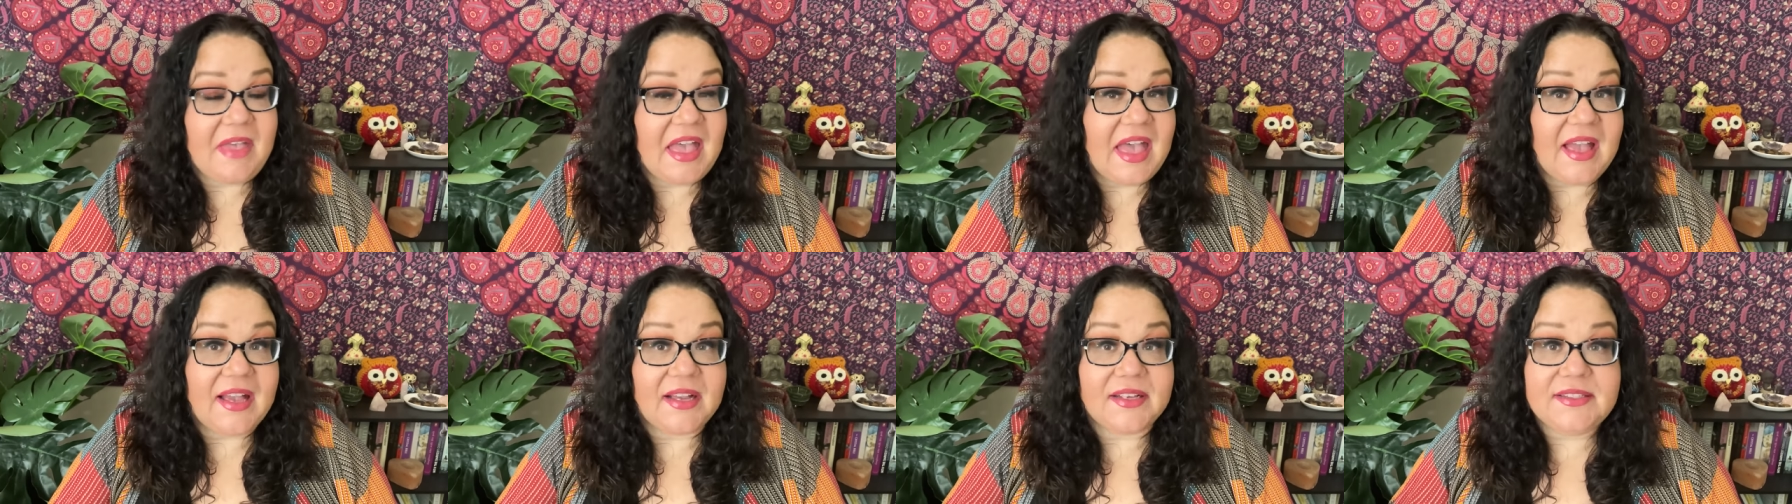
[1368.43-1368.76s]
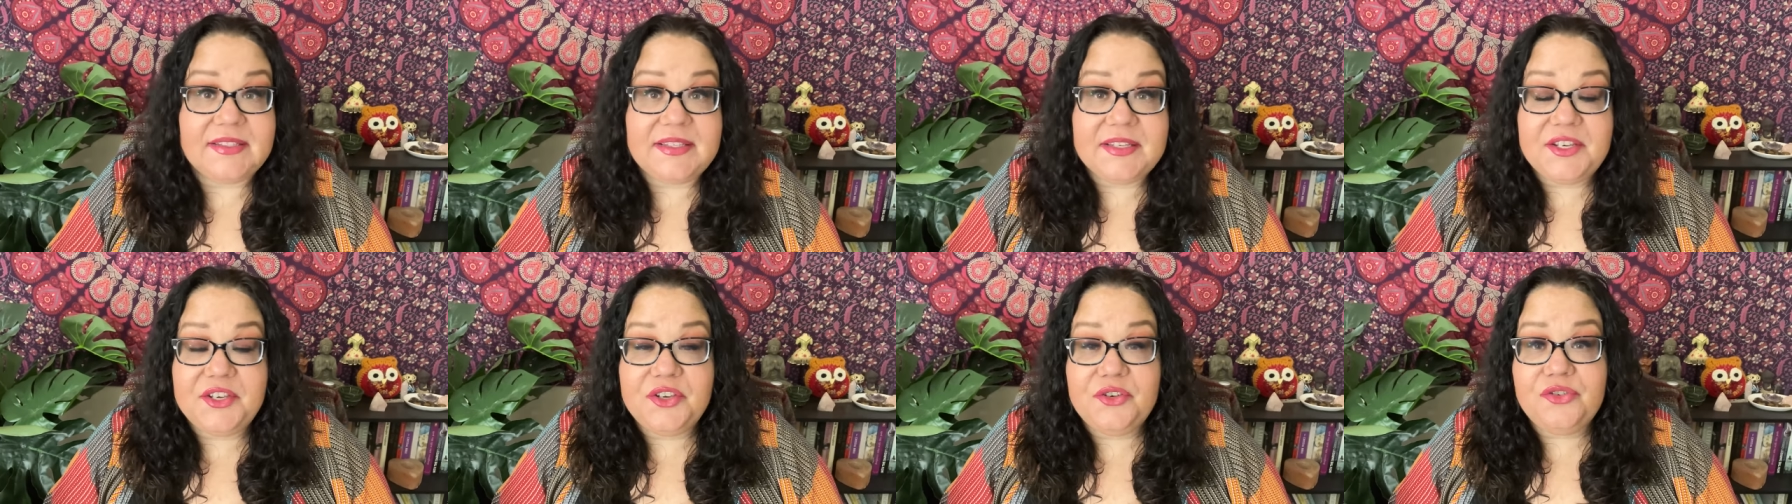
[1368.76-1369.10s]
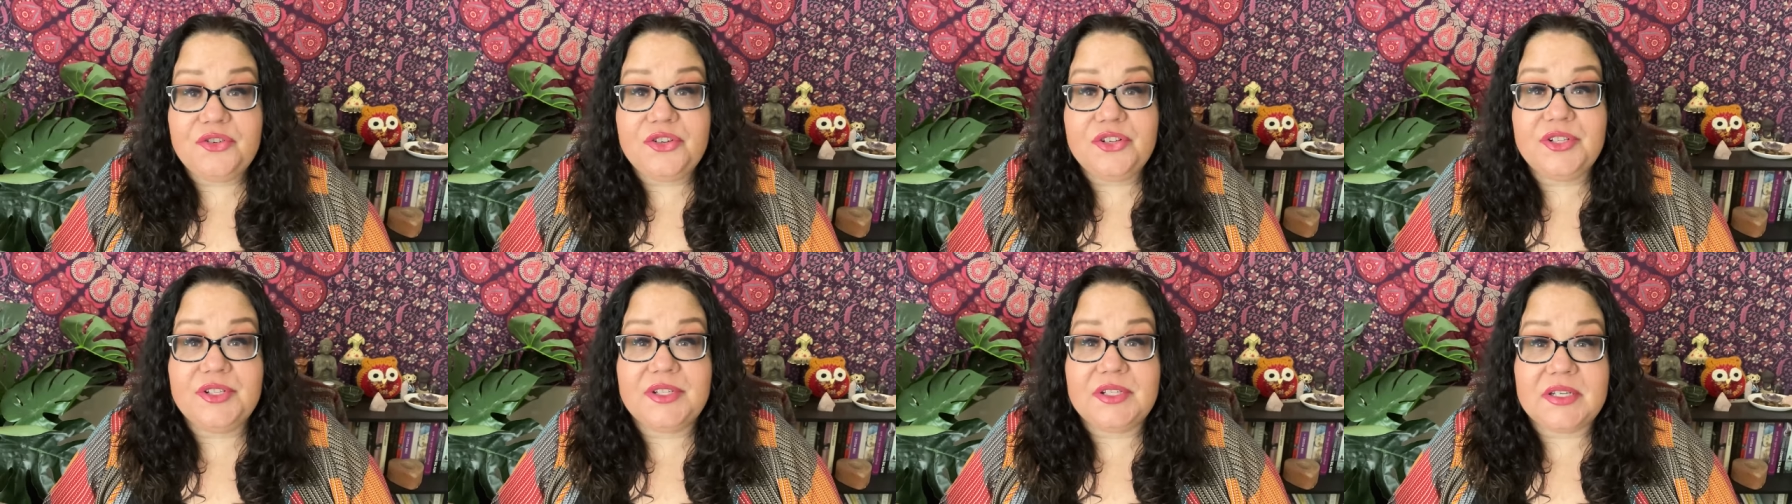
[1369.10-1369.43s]

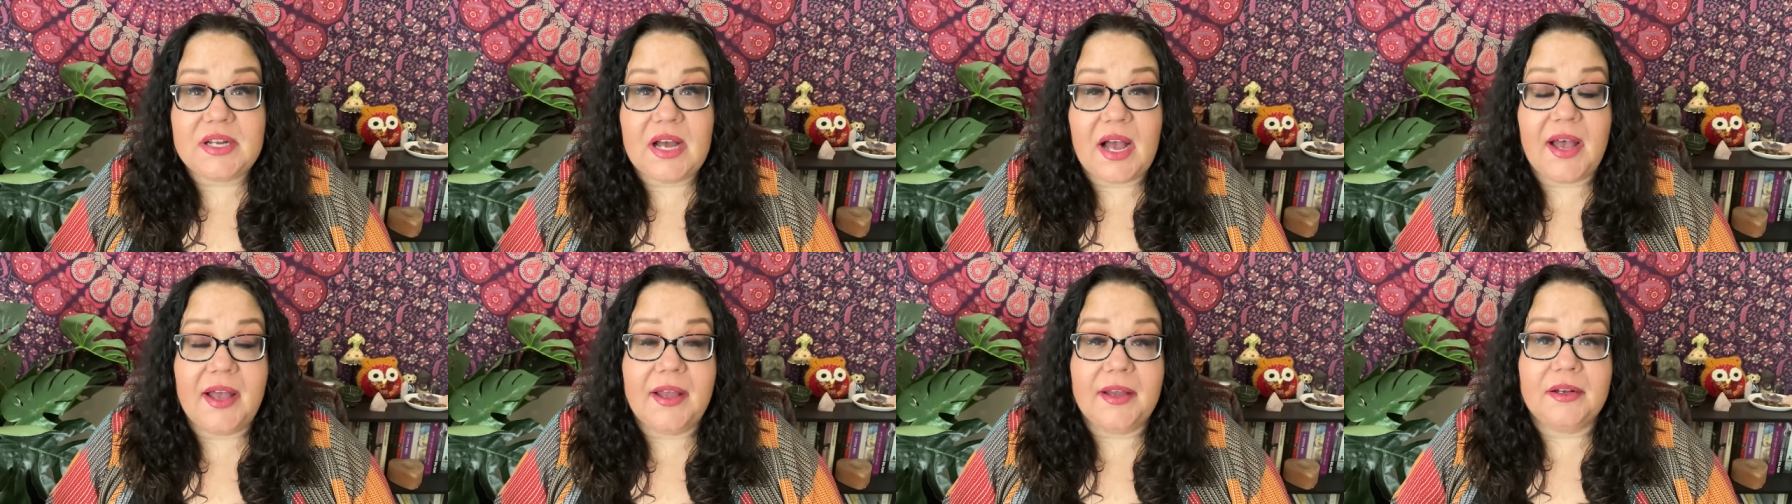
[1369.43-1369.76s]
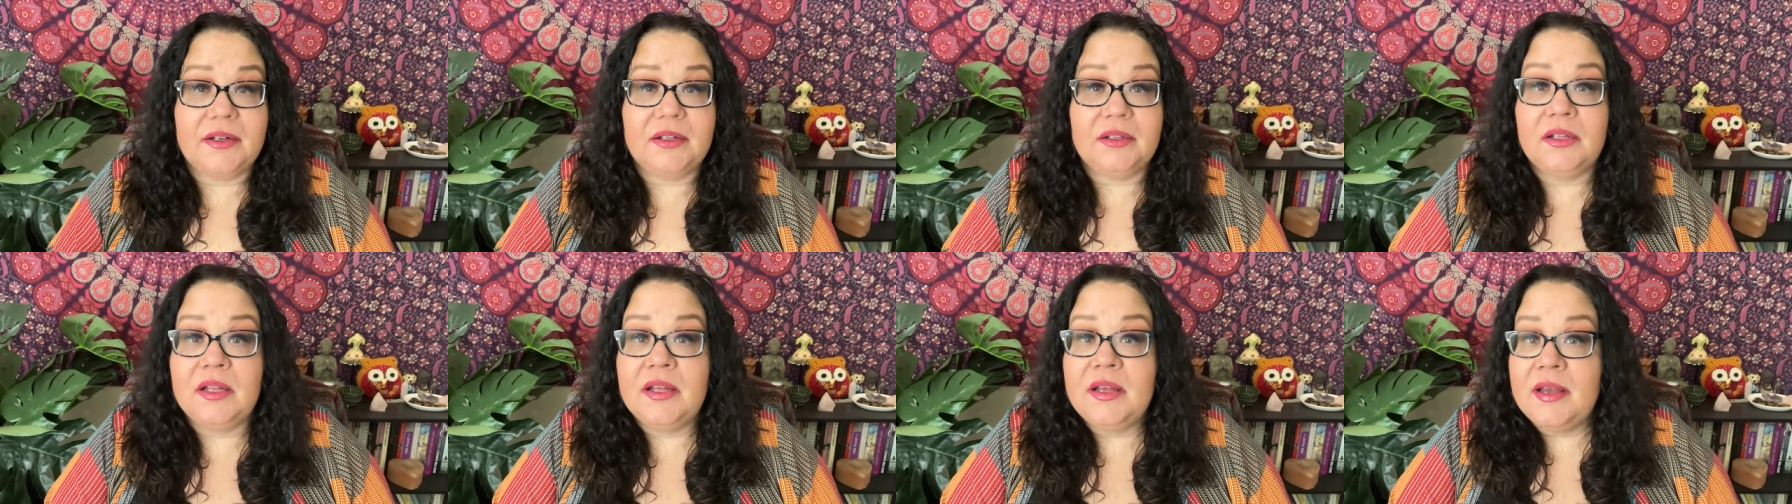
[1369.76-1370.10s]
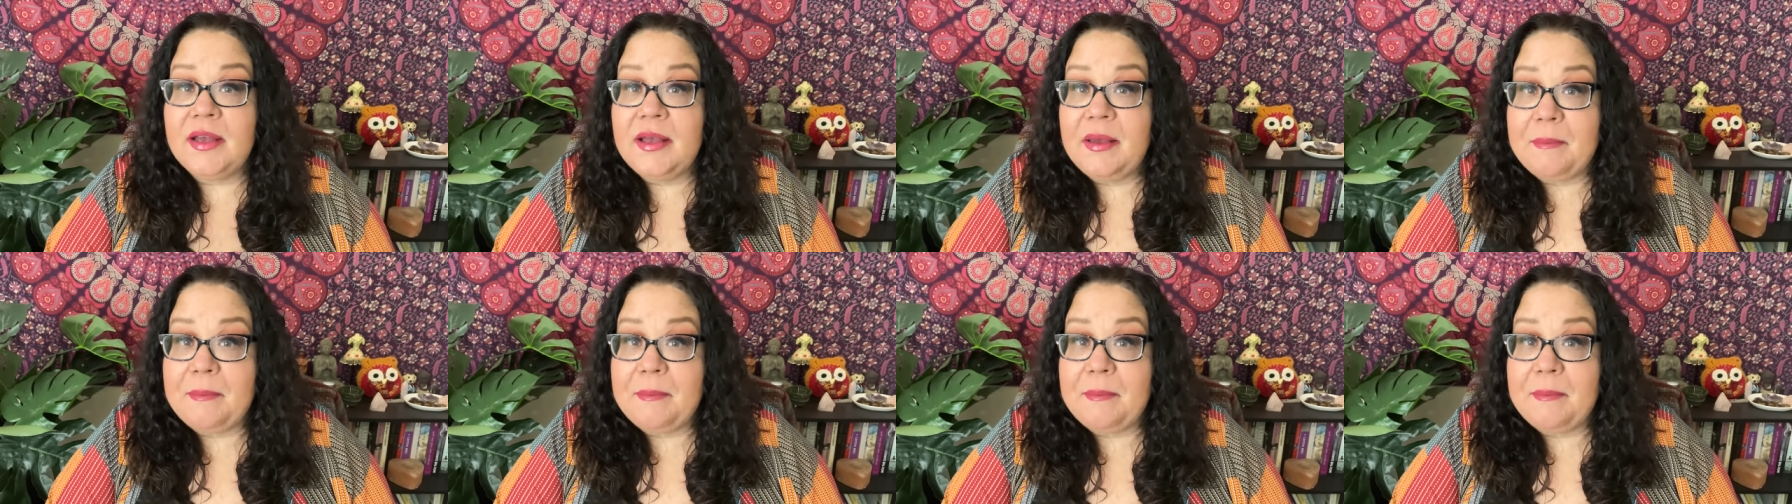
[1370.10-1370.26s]
execution style,